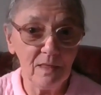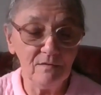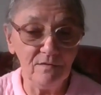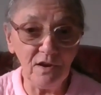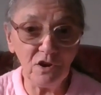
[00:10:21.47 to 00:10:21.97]

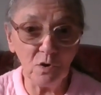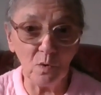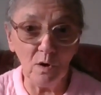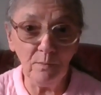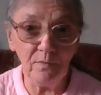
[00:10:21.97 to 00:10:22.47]
video
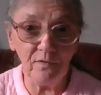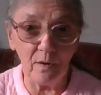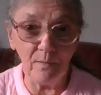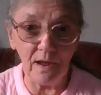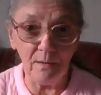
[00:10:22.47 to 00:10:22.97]
up
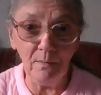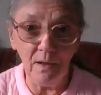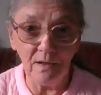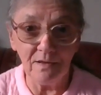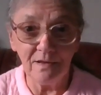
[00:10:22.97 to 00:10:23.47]
from him.
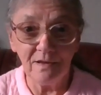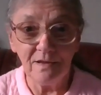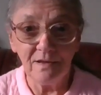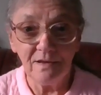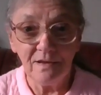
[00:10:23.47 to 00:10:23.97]

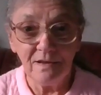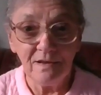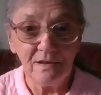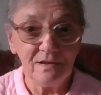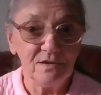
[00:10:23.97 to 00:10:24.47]

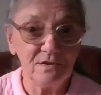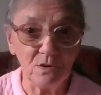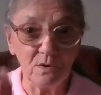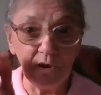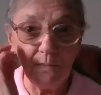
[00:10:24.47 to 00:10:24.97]

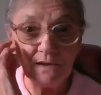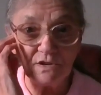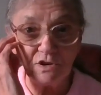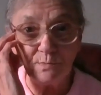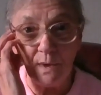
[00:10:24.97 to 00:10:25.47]
So when he
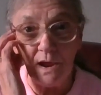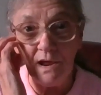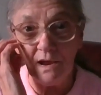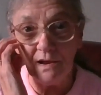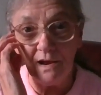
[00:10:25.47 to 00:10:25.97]
messaged
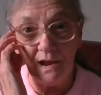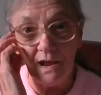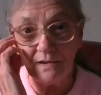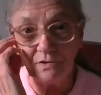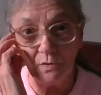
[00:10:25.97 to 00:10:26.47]
me and uh,
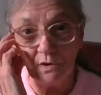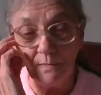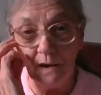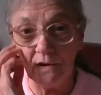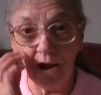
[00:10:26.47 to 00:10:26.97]
I told him
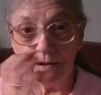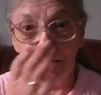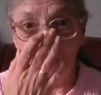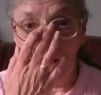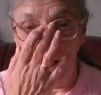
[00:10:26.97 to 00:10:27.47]
that it hadn't
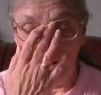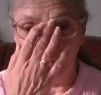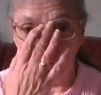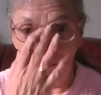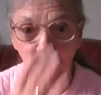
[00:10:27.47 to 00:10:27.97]

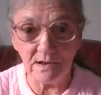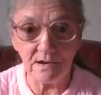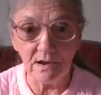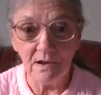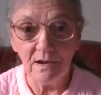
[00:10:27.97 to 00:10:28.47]
arrived yet,
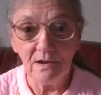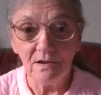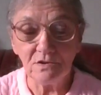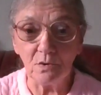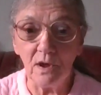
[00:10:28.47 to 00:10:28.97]

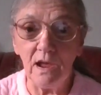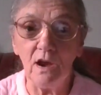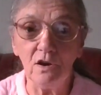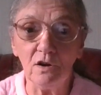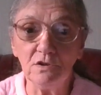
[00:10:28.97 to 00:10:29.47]
so he
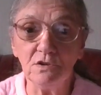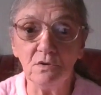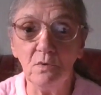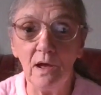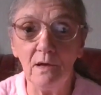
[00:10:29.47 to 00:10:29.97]
got
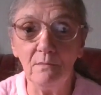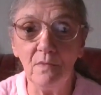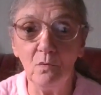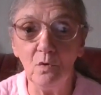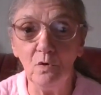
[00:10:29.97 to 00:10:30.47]
onto um,
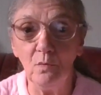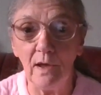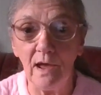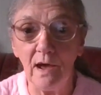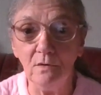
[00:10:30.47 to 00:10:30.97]
the wool
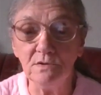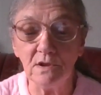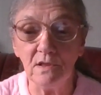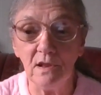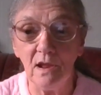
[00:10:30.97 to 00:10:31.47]
warehouse
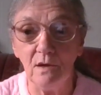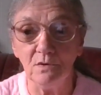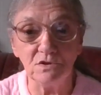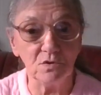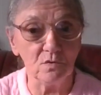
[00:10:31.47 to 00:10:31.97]
and he
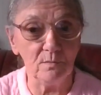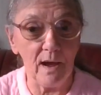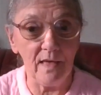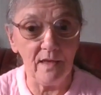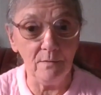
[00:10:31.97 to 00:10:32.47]
was told
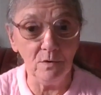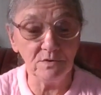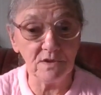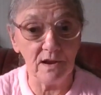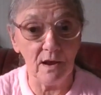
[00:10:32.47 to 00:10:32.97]
by them it
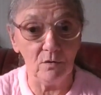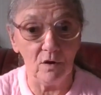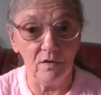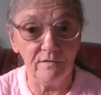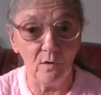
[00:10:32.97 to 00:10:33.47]
was sent out
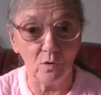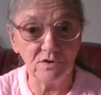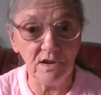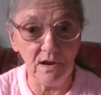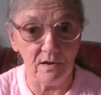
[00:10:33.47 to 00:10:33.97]
on the
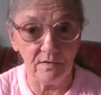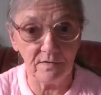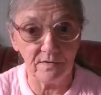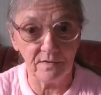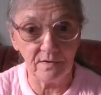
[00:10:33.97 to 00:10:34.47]
14th
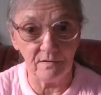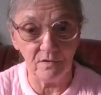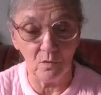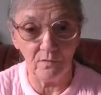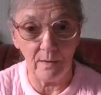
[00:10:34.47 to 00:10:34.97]
of
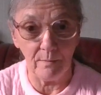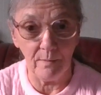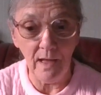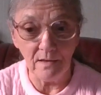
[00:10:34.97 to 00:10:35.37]
November.